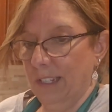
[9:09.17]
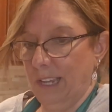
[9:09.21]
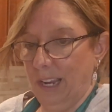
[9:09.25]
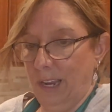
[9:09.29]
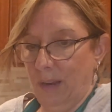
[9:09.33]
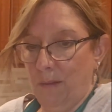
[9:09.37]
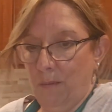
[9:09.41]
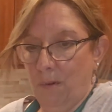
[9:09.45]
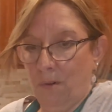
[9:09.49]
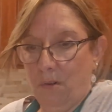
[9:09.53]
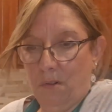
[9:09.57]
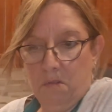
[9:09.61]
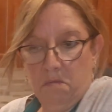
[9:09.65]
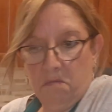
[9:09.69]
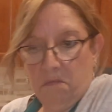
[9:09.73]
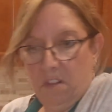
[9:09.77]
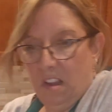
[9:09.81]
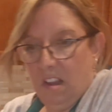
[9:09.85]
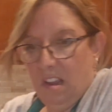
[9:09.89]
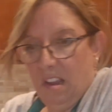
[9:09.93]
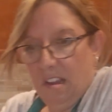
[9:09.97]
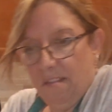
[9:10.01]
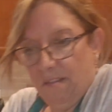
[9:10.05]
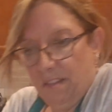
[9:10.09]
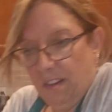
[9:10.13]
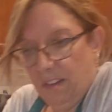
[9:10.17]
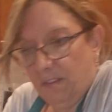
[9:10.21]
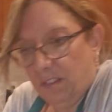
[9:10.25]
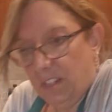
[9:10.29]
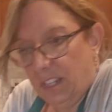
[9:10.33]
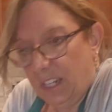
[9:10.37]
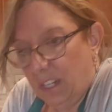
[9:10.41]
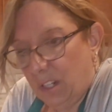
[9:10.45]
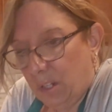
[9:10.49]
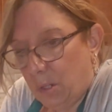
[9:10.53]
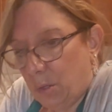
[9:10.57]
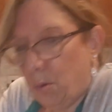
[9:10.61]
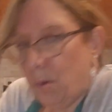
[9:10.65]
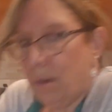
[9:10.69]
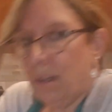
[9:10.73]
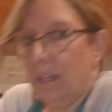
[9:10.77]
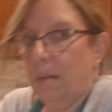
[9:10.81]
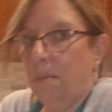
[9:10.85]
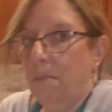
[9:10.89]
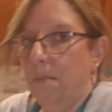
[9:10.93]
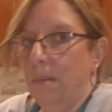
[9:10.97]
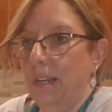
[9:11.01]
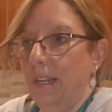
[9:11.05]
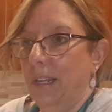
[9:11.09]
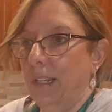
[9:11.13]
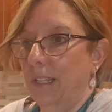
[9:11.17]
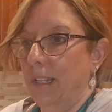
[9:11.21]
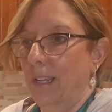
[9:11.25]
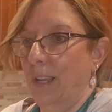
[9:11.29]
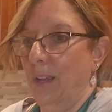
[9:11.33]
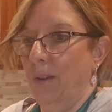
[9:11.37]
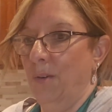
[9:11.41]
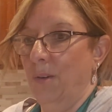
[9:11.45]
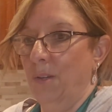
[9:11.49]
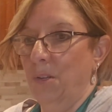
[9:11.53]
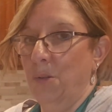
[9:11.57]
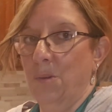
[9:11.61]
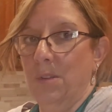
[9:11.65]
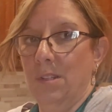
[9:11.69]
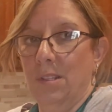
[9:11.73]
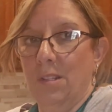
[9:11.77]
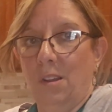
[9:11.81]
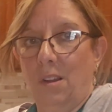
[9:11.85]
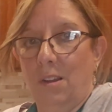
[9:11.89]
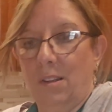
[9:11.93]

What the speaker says: the table 15-20 minutes, which was